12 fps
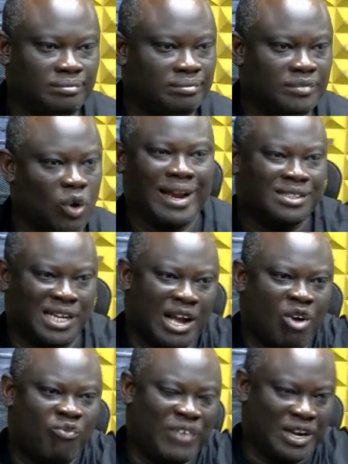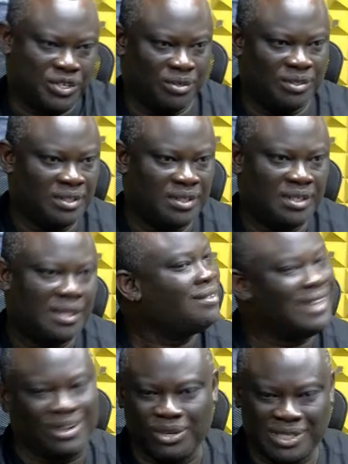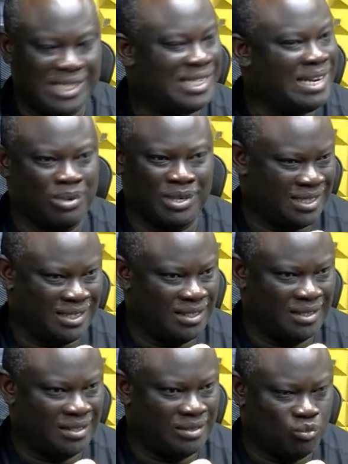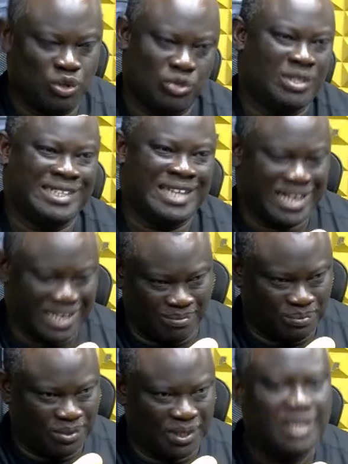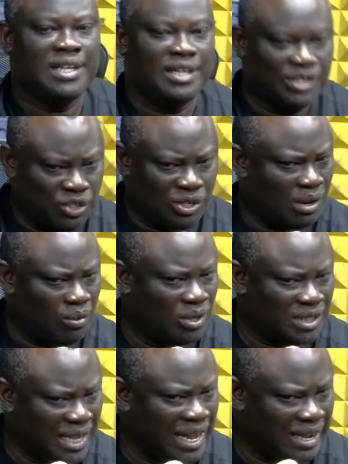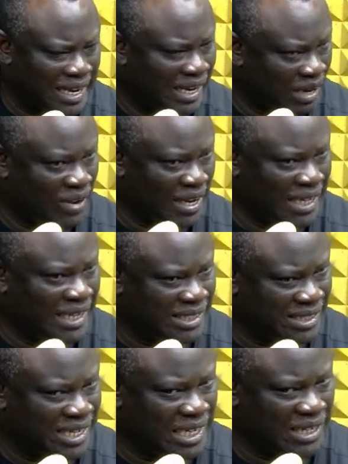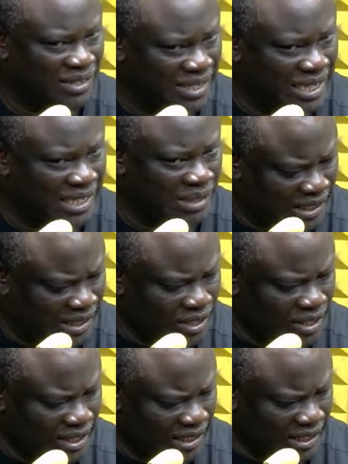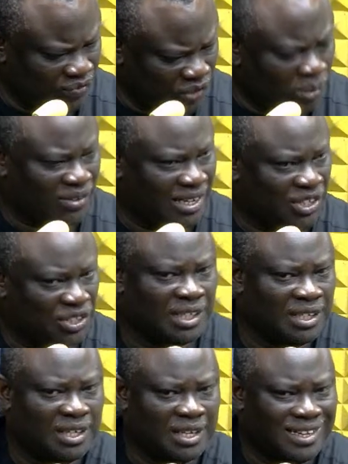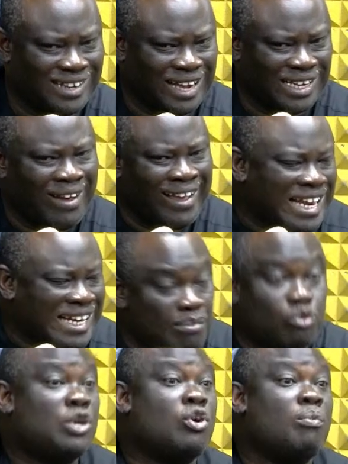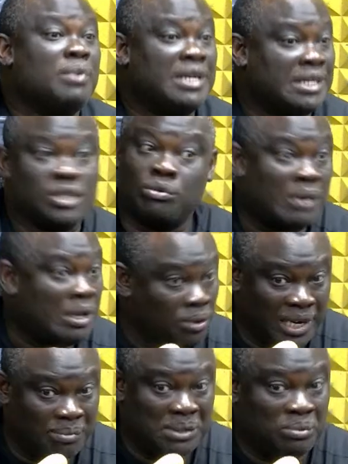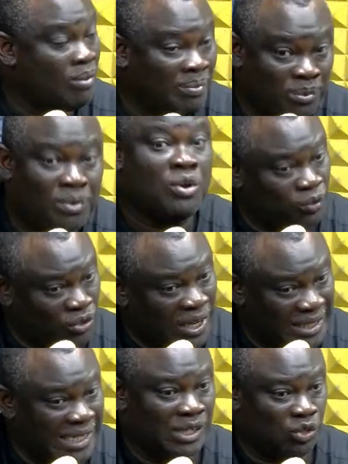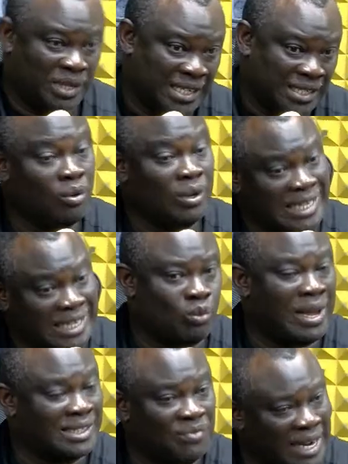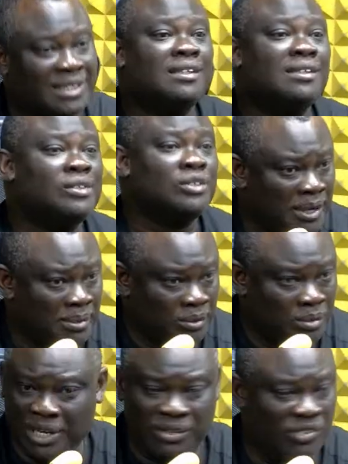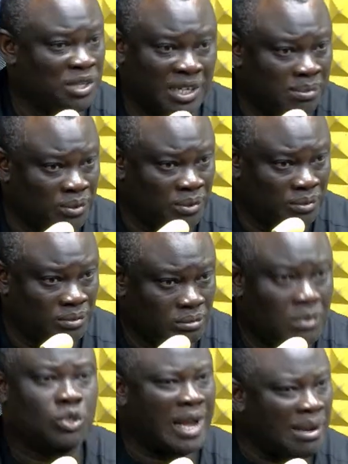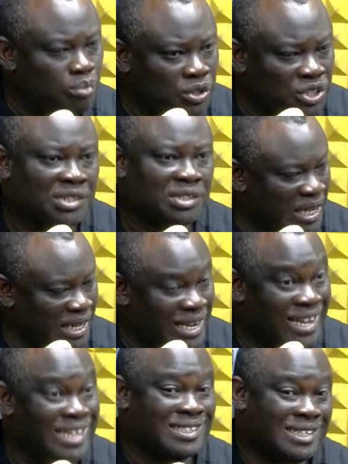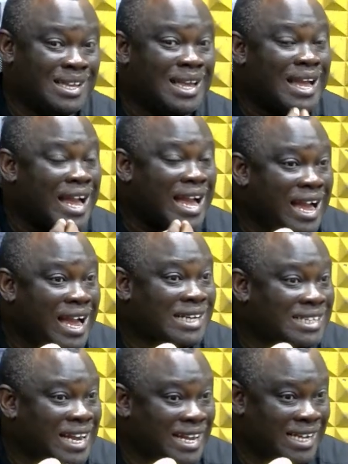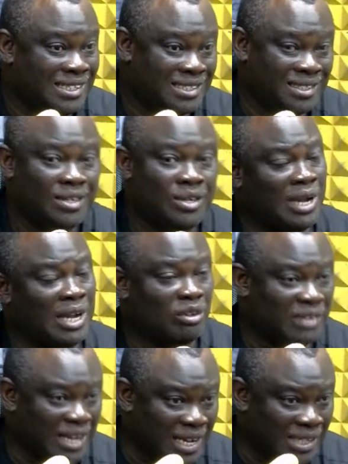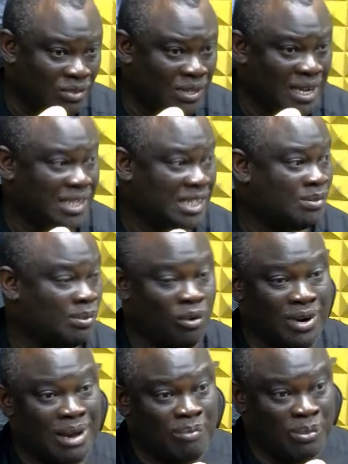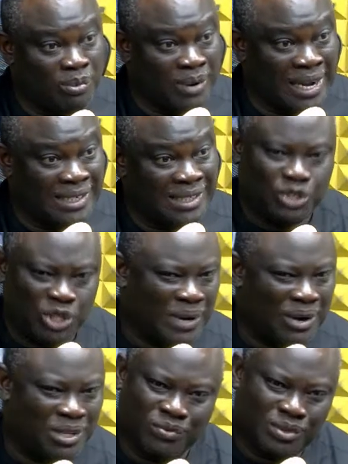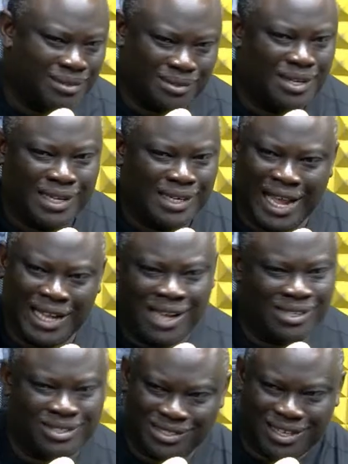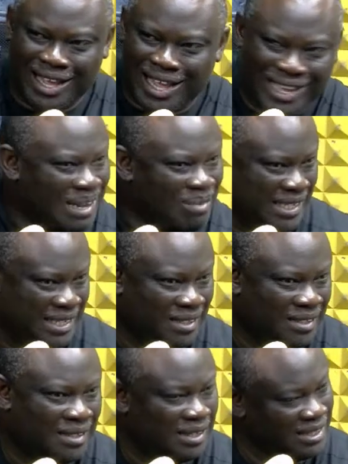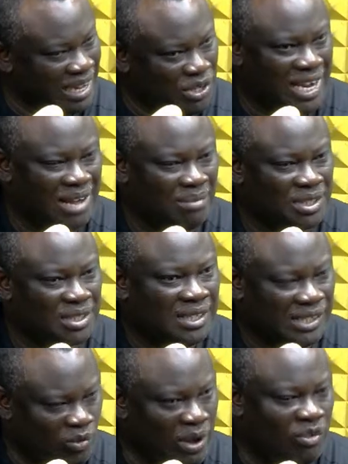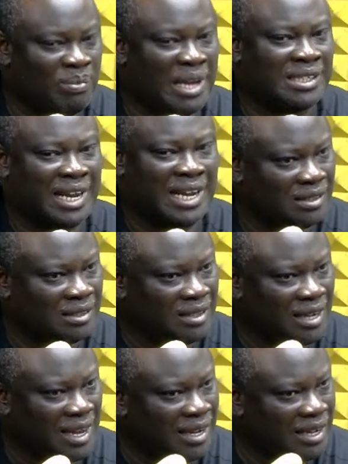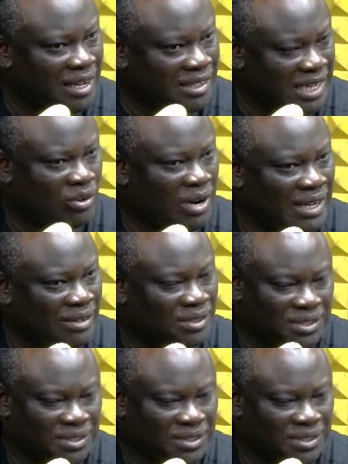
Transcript: All the cow faction that just kills anybody who's not in their camp. These other ones are clever. They developed a strategy that now aid them to the community. So I don't know what the is should be. Is that they don't safe up anymore? Nobody's information anymore. Some bushes against hard targets, soft targets. Soft target is unarmed people, right? People have to the attacks are against the force. The second comes, take equipment and take to their heels.